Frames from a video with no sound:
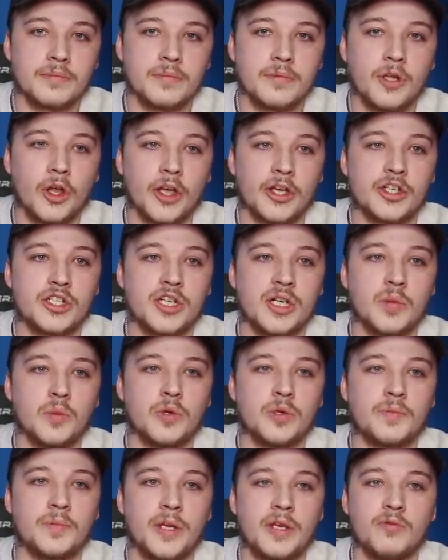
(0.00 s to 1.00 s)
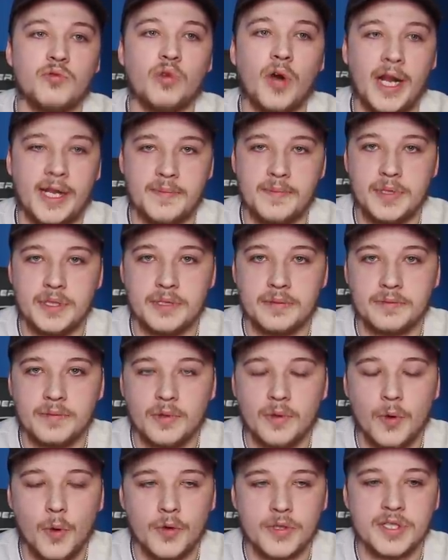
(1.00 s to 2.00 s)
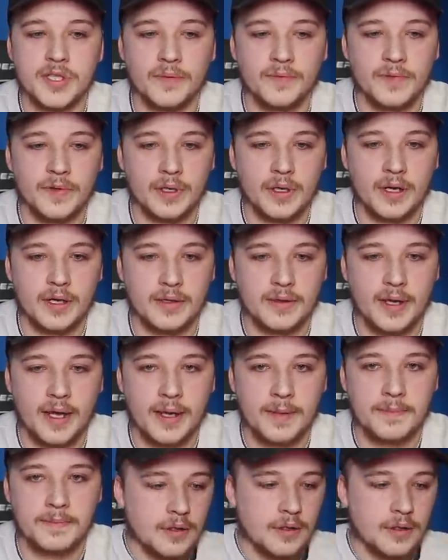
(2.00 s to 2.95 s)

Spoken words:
Like she would be raped or something like that.